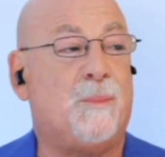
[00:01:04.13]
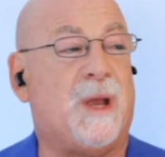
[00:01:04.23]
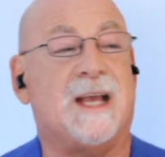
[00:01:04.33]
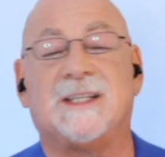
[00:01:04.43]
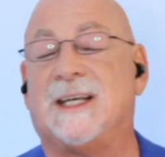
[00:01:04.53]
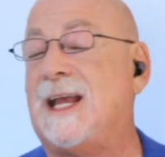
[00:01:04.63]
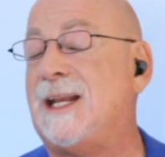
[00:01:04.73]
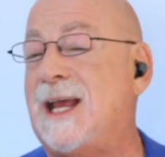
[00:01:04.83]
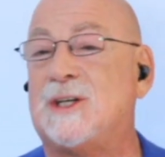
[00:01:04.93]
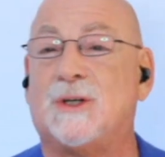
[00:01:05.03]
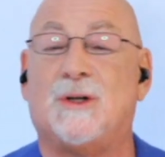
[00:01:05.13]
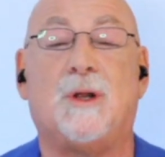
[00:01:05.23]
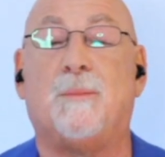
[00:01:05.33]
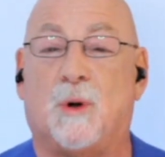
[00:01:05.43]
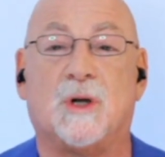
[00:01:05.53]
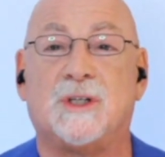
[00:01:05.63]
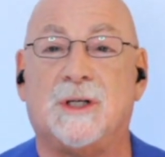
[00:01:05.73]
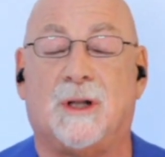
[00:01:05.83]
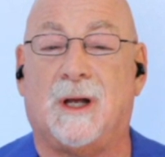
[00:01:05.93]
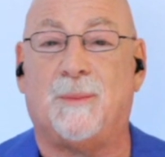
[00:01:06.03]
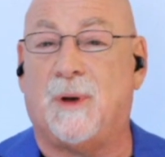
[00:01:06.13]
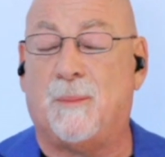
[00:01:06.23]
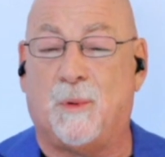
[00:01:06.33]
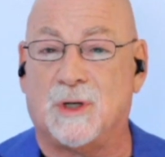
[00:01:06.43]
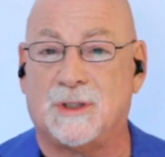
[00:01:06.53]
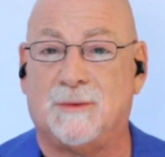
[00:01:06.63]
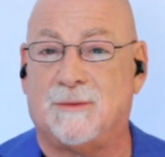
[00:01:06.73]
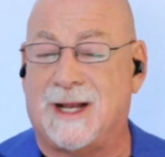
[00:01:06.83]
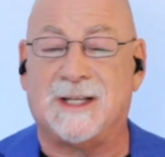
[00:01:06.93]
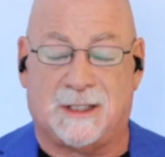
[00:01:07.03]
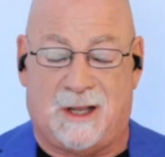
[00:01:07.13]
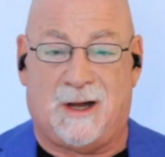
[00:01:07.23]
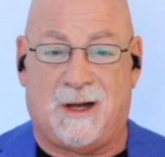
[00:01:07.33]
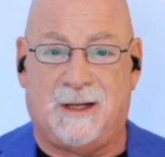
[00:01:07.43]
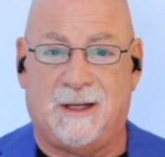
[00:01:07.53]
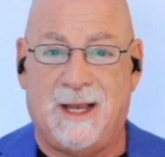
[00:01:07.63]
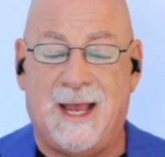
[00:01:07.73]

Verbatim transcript: passing a national abortion ab- abortion rights law,